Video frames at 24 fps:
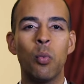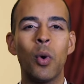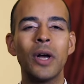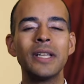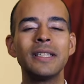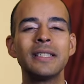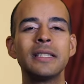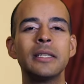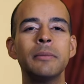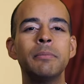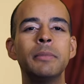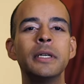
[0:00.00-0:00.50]

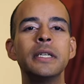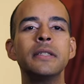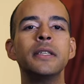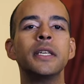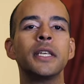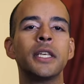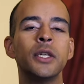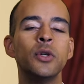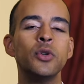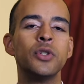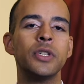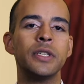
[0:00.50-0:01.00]
once the
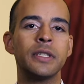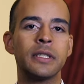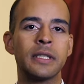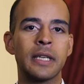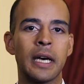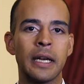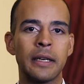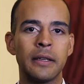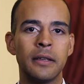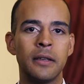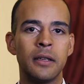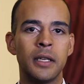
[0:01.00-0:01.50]
persecution
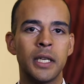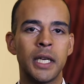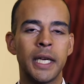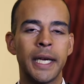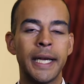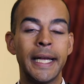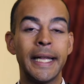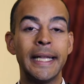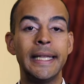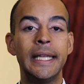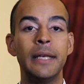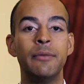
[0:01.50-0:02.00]
started,
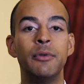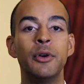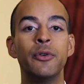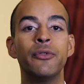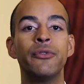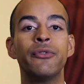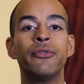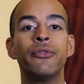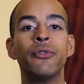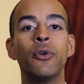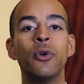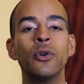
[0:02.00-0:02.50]
they were
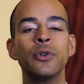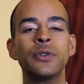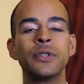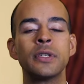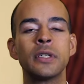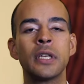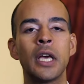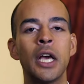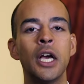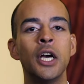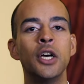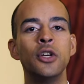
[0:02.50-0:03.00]

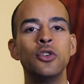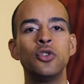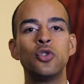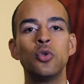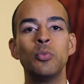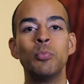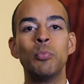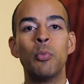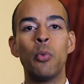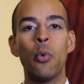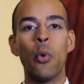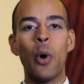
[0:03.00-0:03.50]
forced
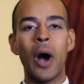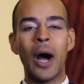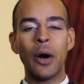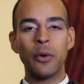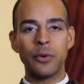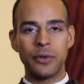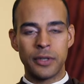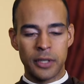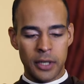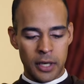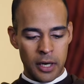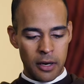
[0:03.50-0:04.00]
to move
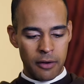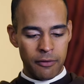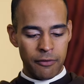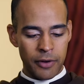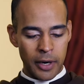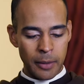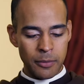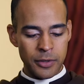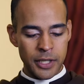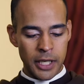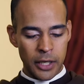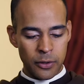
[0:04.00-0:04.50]
out
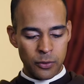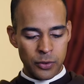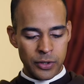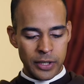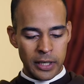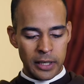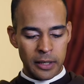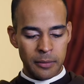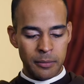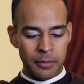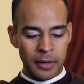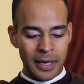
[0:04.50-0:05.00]
from
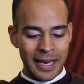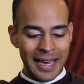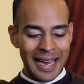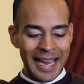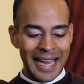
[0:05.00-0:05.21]
Jerusalem